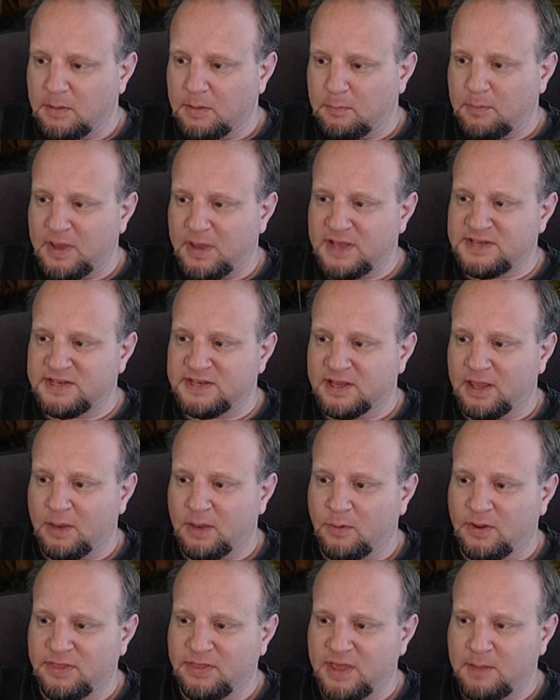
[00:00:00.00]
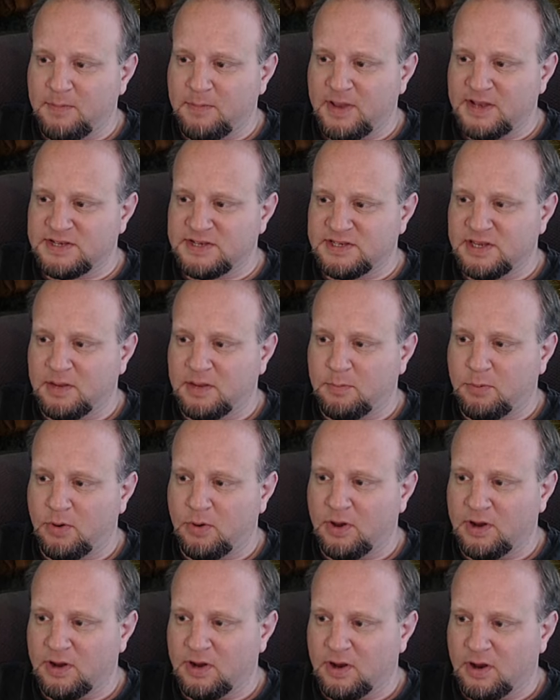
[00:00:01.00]
Basically what that means is you
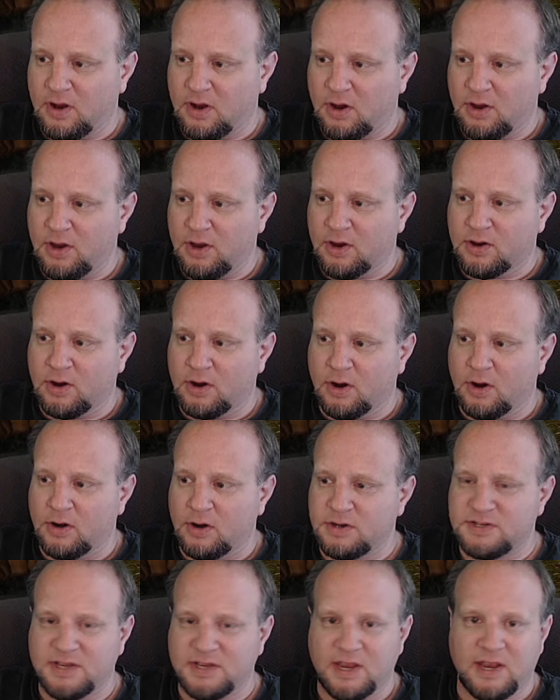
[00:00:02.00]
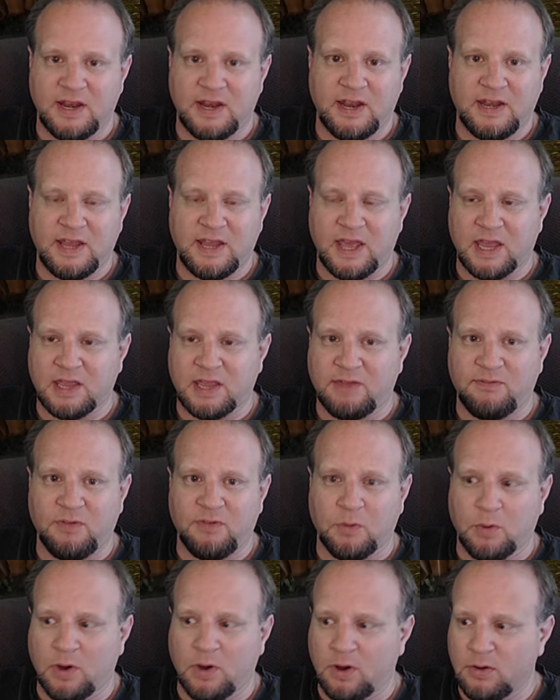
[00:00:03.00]
put all your cards in a deck, if you
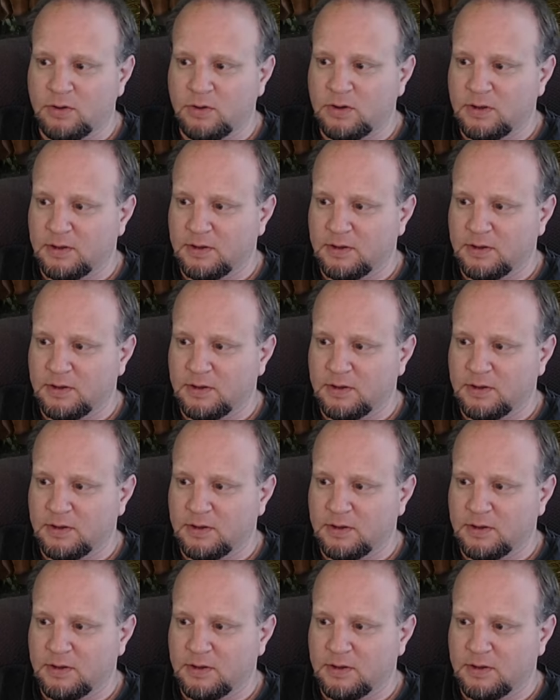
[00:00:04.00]
will,